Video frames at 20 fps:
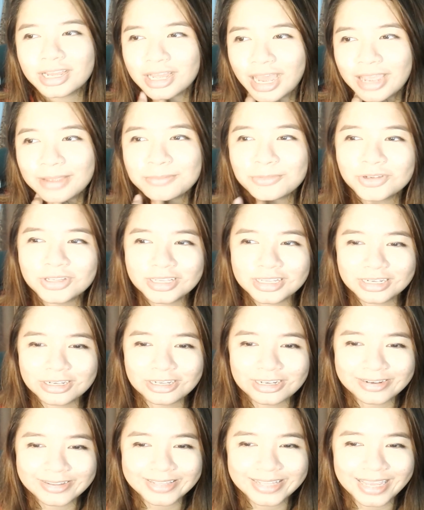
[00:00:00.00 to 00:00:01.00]
I'm really
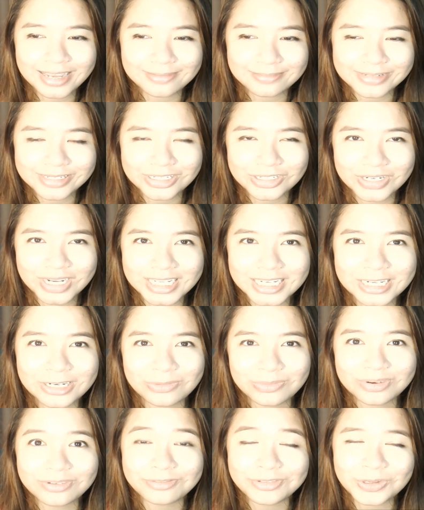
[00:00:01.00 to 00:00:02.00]
good at chemistry. I
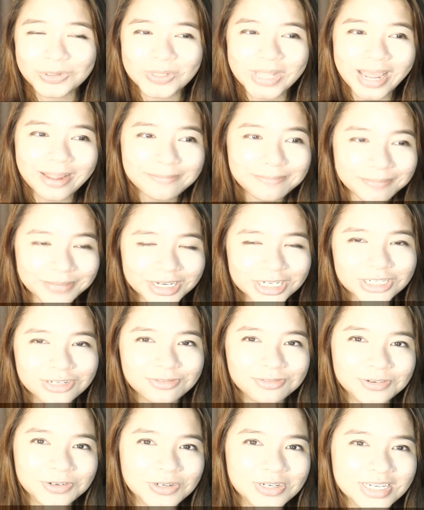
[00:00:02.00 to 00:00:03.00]
didn't review that much
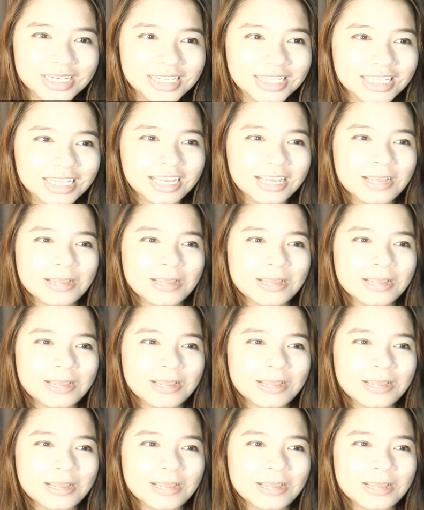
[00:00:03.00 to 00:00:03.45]
for it